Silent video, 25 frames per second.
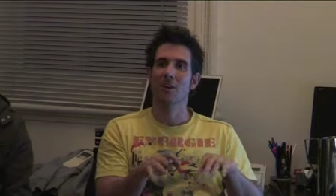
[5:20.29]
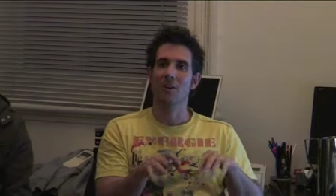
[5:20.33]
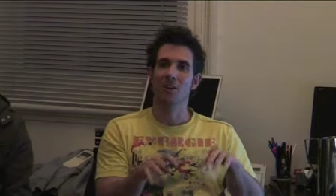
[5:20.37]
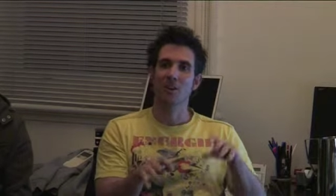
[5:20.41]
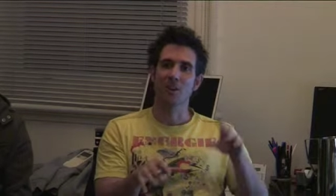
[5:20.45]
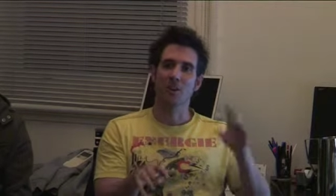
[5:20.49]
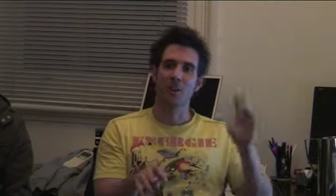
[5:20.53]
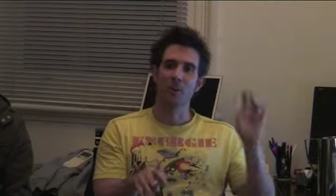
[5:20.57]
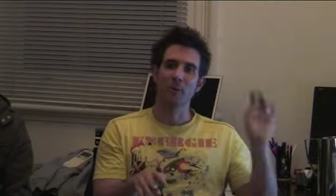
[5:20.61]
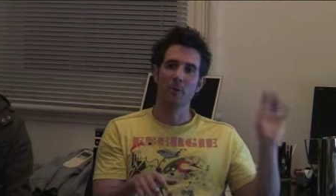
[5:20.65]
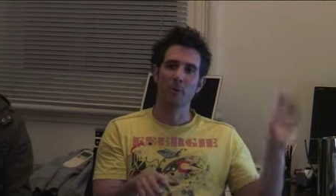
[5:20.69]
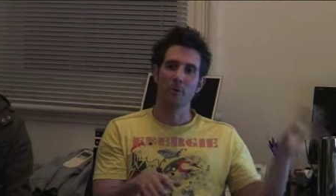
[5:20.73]

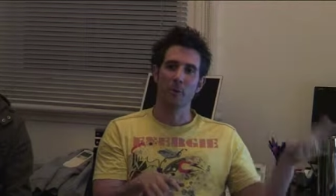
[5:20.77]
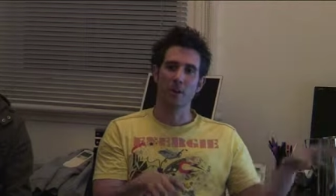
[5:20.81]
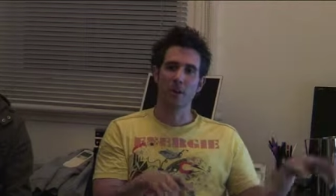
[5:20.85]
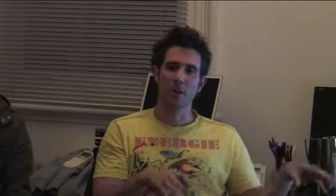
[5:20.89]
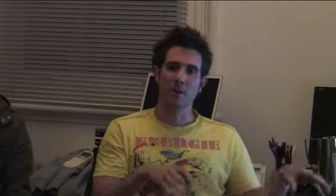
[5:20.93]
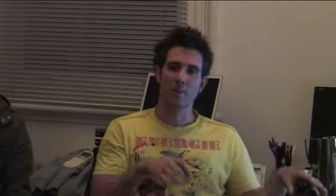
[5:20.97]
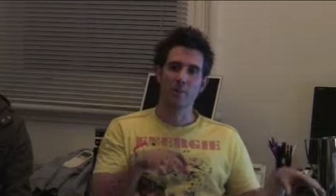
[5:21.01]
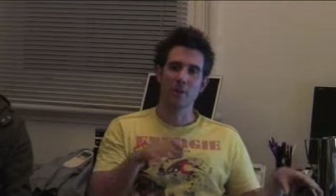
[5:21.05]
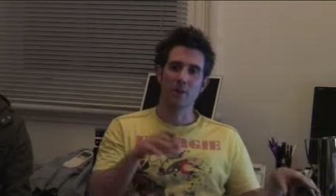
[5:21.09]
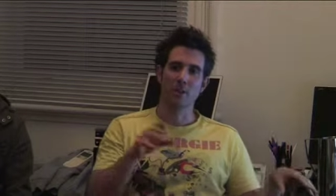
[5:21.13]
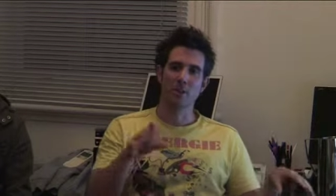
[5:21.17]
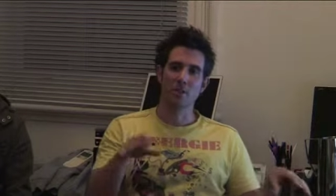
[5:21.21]
you know, between
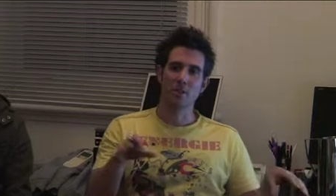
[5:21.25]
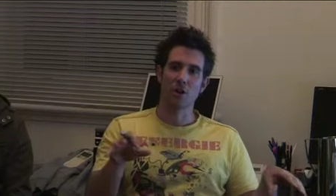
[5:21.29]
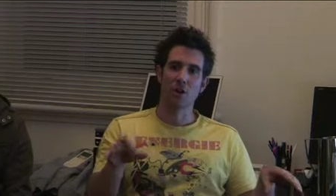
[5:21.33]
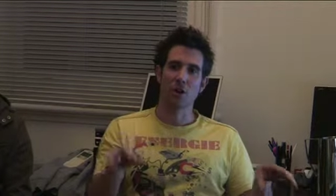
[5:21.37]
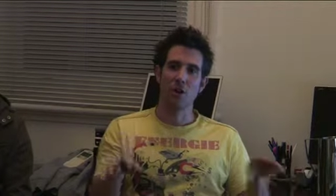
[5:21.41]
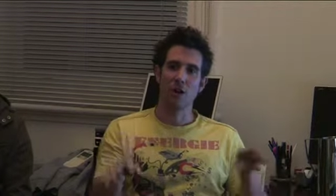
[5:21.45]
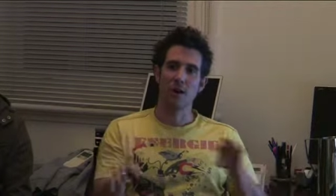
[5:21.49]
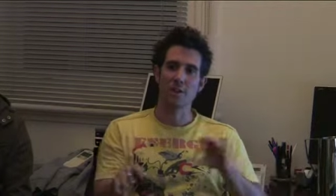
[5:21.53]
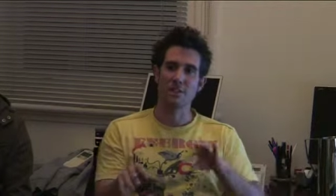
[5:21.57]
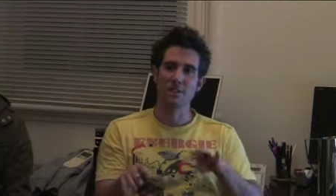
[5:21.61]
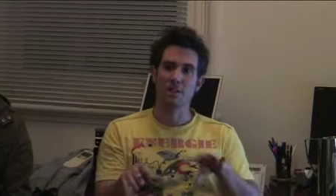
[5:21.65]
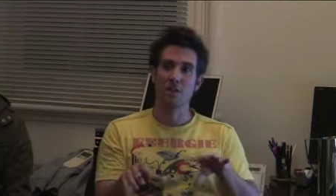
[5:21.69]
your mids, your
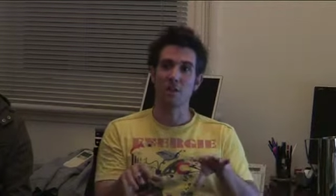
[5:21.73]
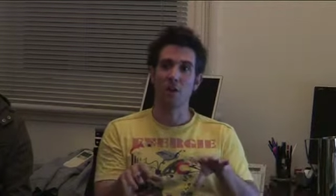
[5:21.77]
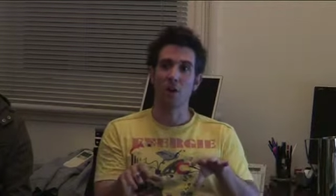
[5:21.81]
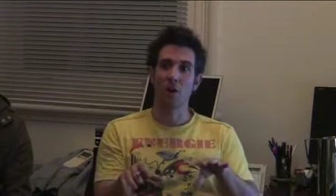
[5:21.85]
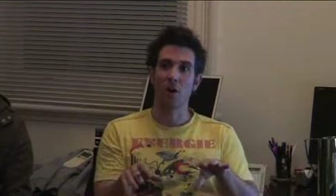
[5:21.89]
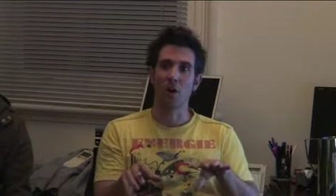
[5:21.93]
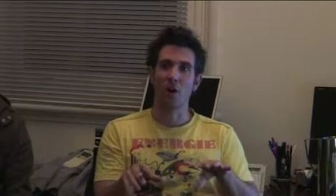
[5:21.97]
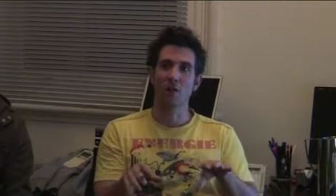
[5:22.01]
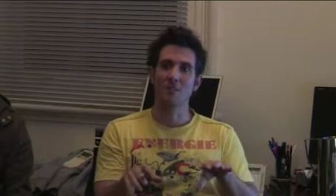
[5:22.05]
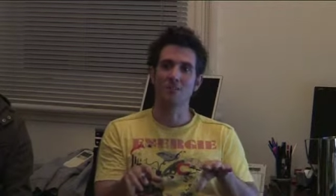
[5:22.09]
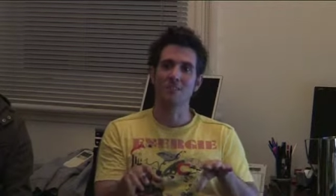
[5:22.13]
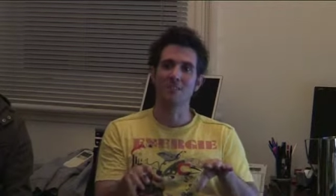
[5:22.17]
highs, and your
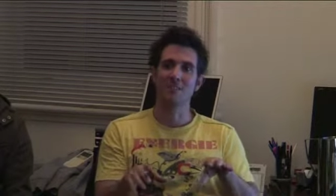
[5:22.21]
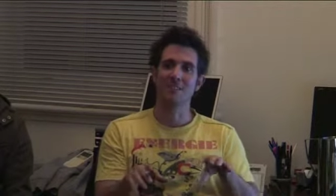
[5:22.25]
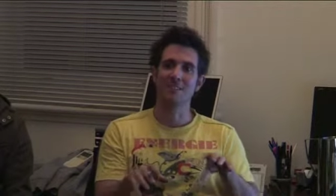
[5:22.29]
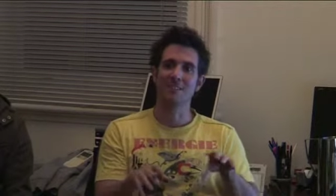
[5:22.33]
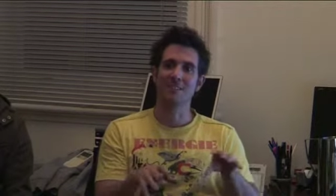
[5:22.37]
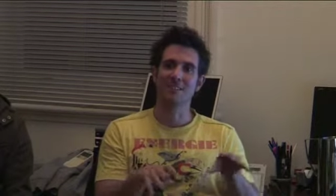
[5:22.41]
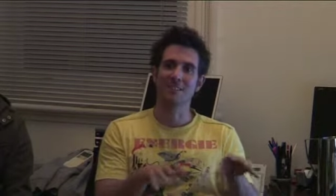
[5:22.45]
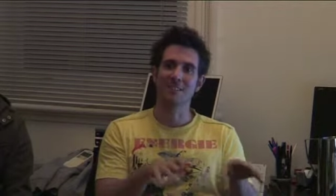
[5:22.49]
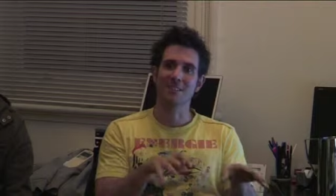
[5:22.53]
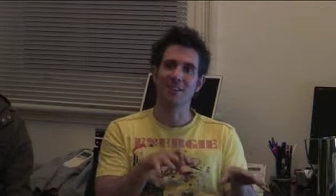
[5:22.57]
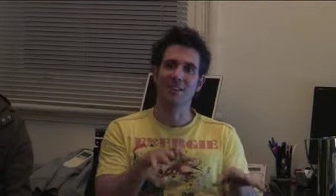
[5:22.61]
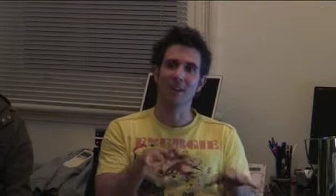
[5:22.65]
lows,
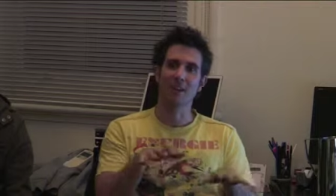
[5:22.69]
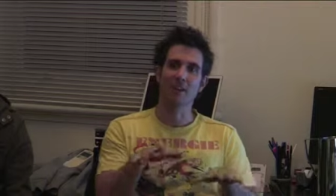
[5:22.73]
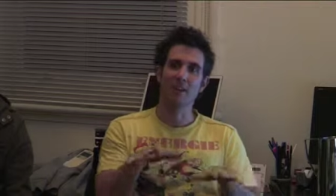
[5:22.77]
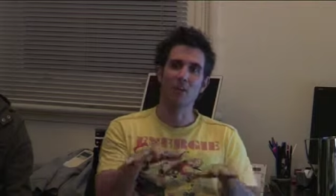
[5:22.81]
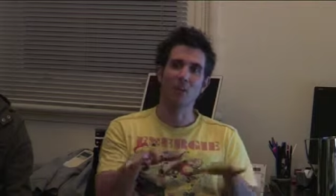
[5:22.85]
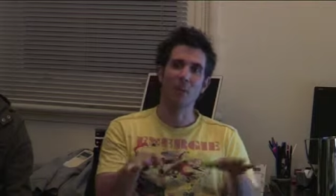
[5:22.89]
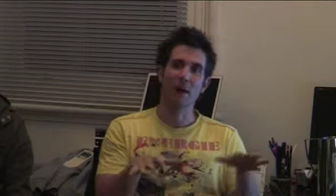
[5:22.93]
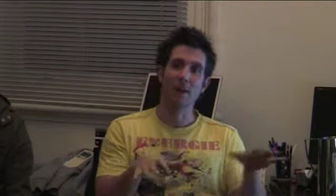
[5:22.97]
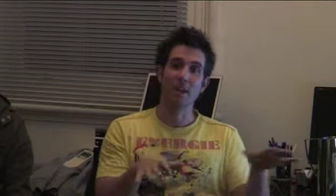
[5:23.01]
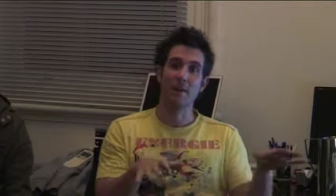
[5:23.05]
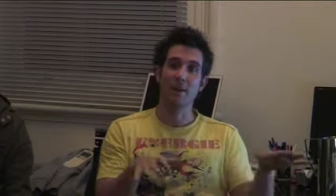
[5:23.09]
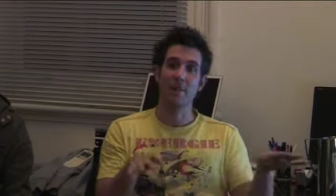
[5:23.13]
and you know the
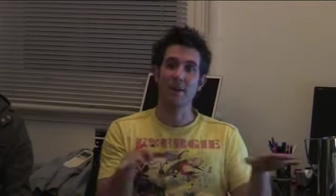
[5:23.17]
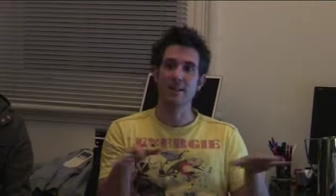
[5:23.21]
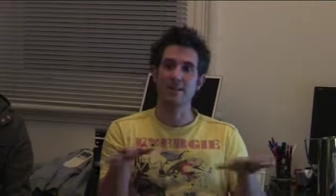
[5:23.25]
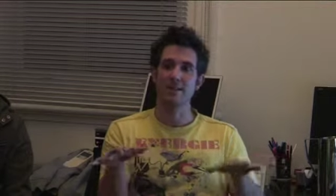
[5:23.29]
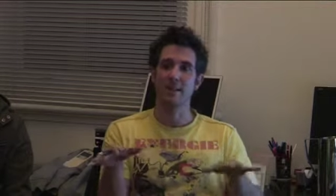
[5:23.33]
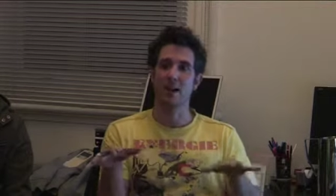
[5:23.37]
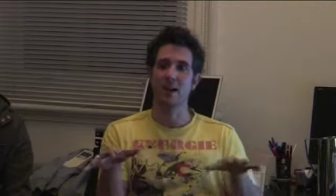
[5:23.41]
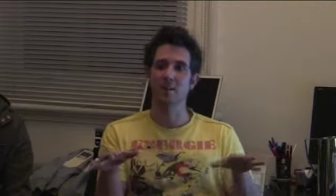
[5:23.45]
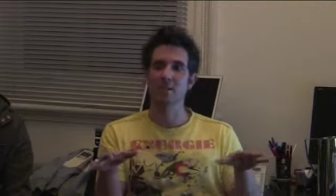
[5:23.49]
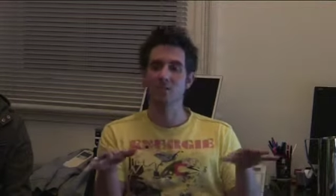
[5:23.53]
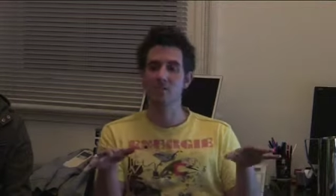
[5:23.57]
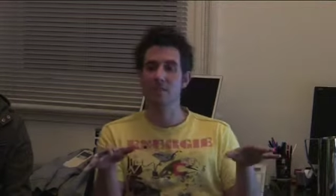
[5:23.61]
way you
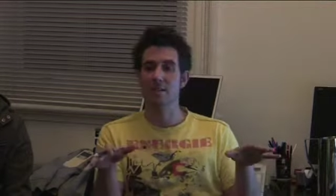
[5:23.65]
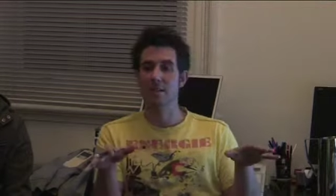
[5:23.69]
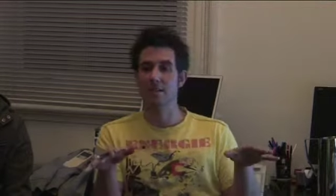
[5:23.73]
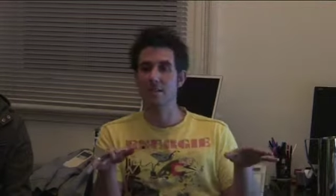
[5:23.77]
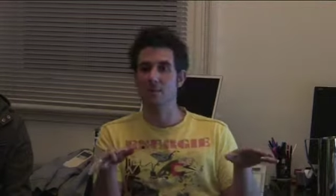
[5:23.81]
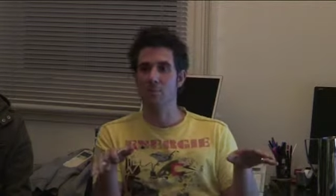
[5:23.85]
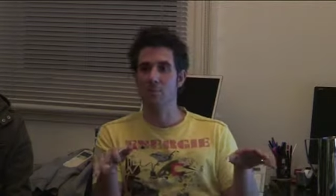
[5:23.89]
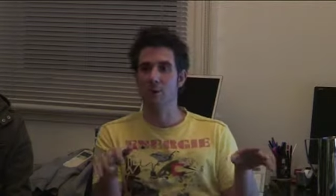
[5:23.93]
massage things,